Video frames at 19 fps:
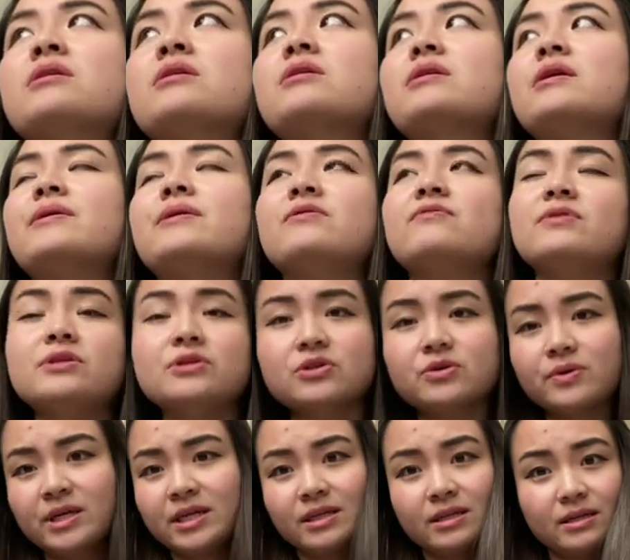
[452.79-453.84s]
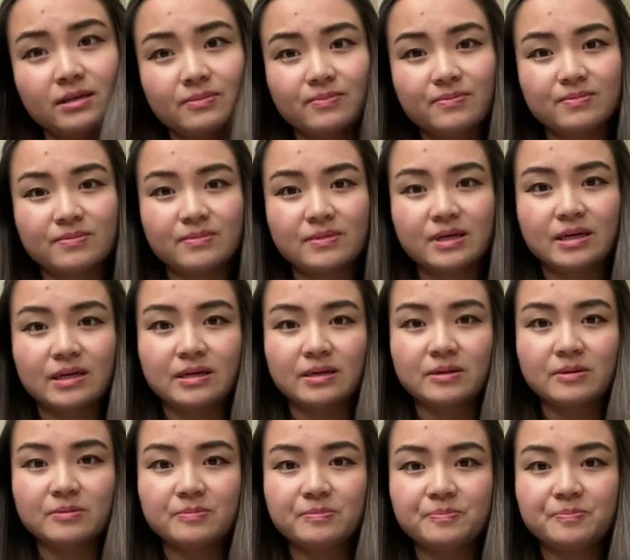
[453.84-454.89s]
kind of enjoy it,
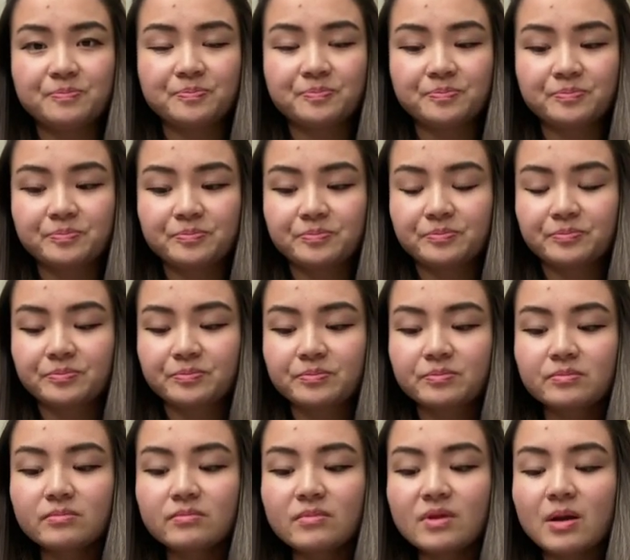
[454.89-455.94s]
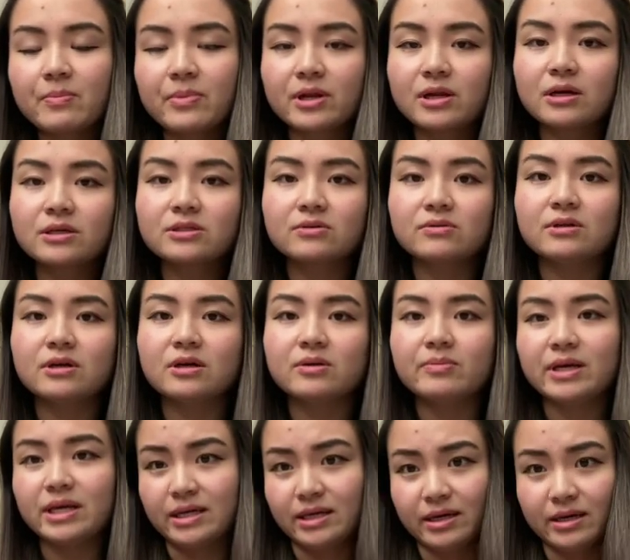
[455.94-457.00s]
but also not
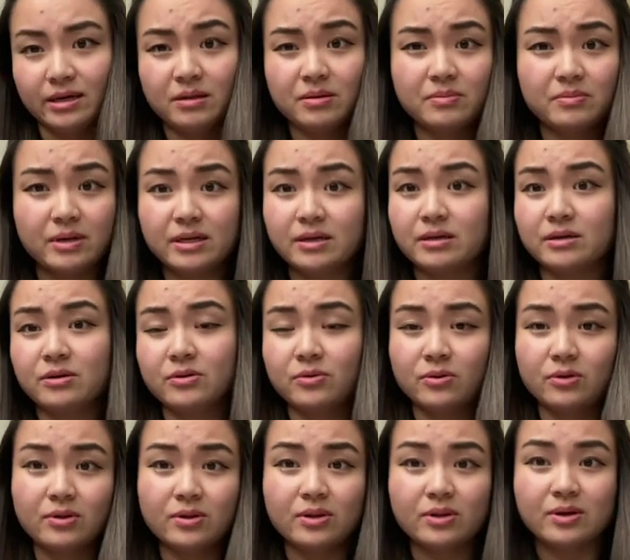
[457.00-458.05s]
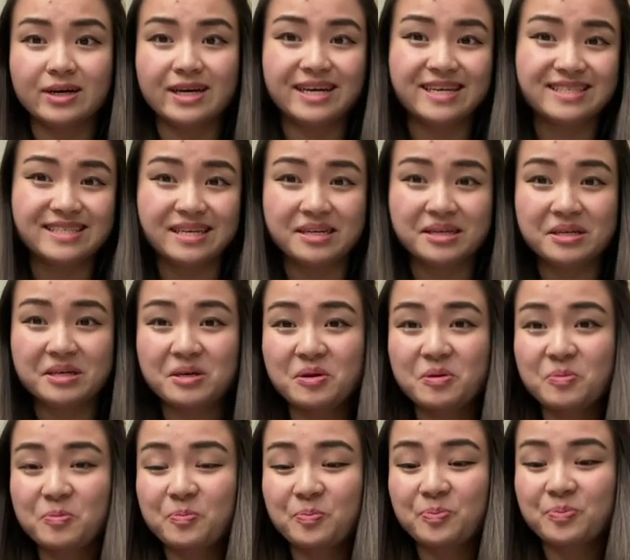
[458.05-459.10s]
make it my whole identity.
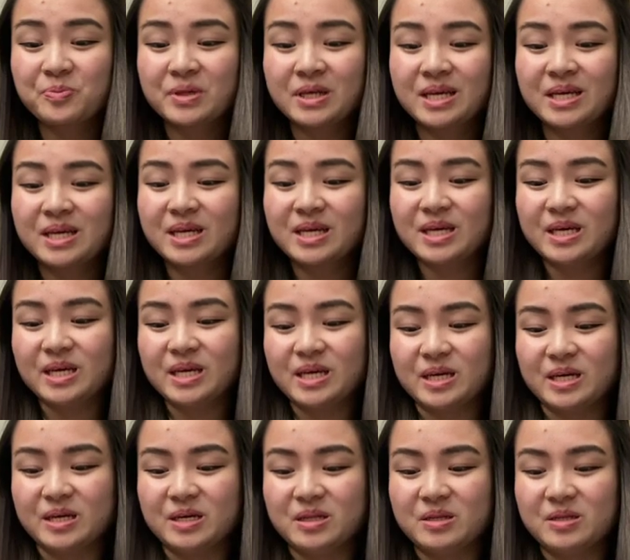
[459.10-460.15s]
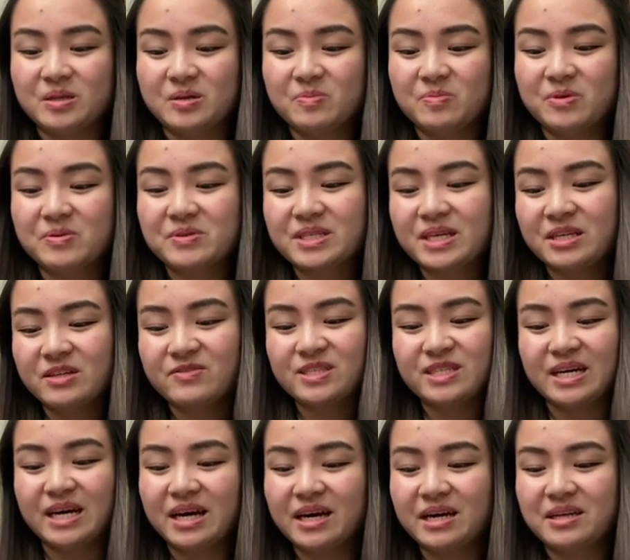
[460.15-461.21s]
And it was kind of
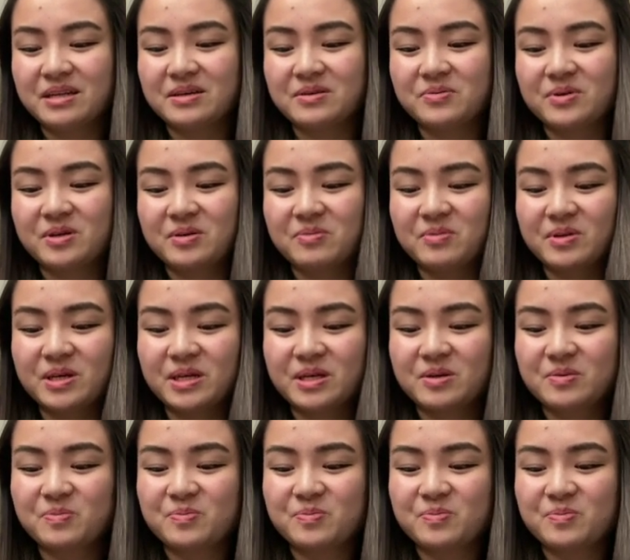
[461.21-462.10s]
sad when I'm like